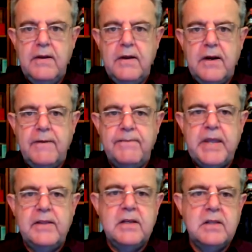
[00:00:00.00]

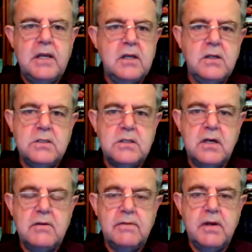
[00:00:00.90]
And then they can decide
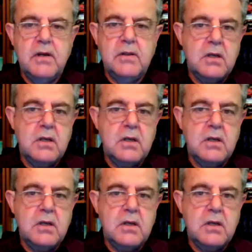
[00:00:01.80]
if the